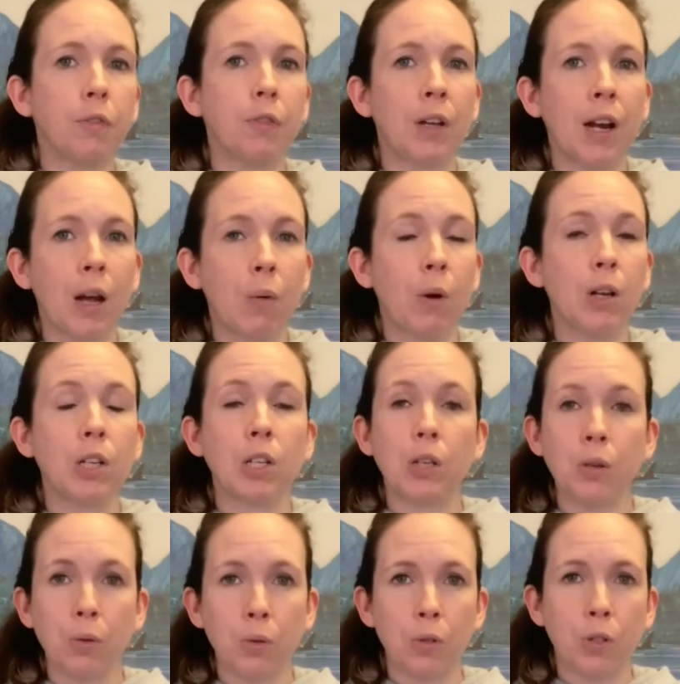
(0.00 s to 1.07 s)
and I want
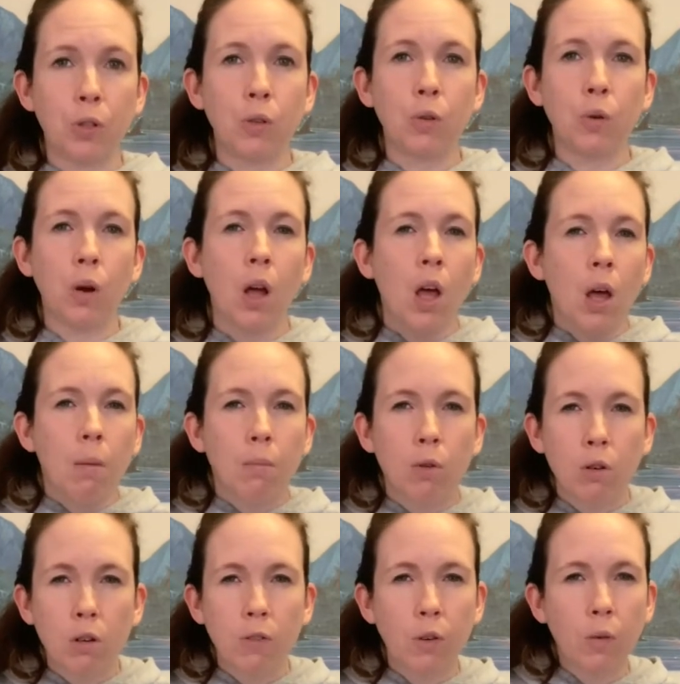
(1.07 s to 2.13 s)
you to
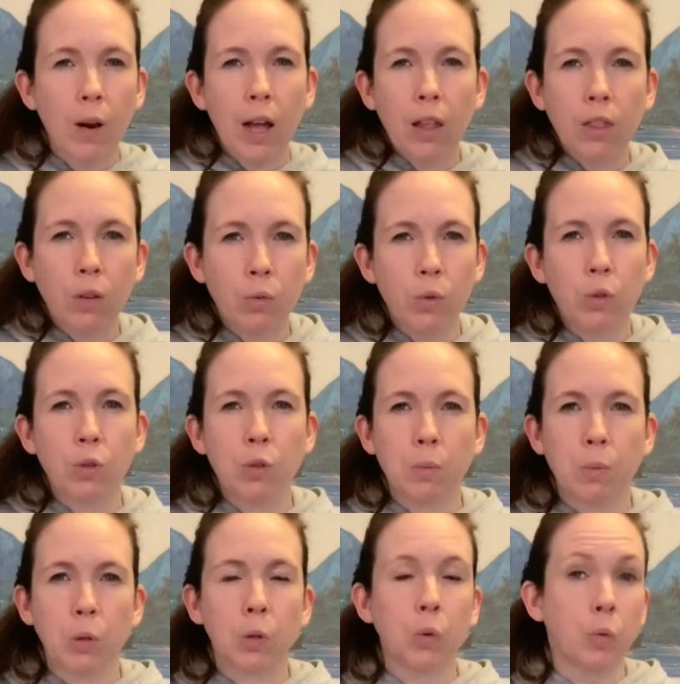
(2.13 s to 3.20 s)
move around the
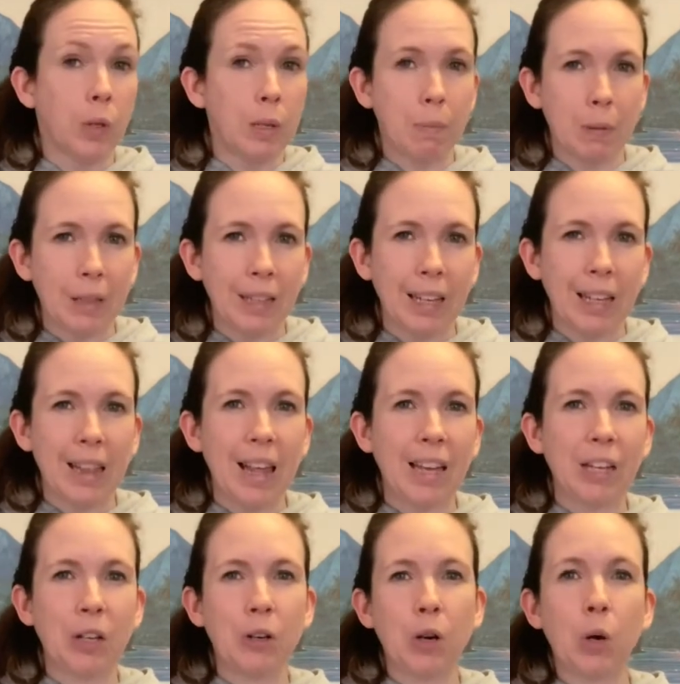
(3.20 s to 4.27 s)
room creepily
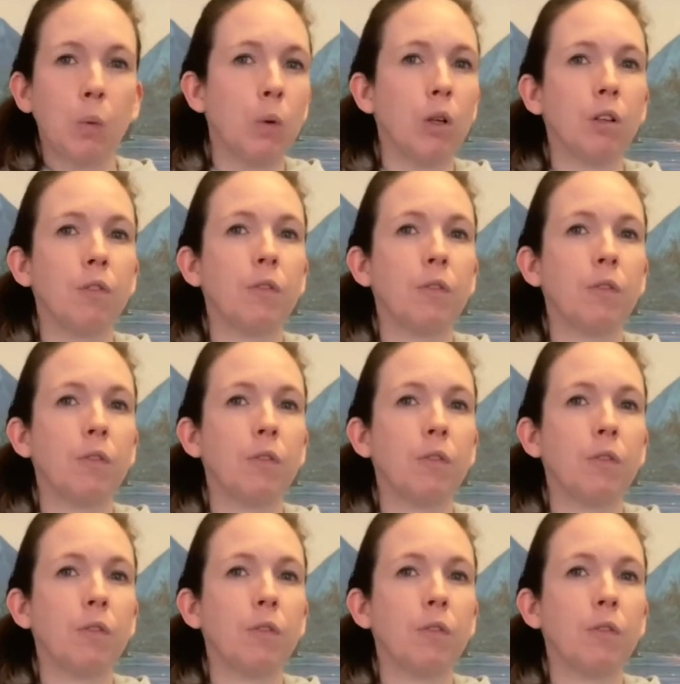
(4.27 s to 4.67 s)
like you're a wolf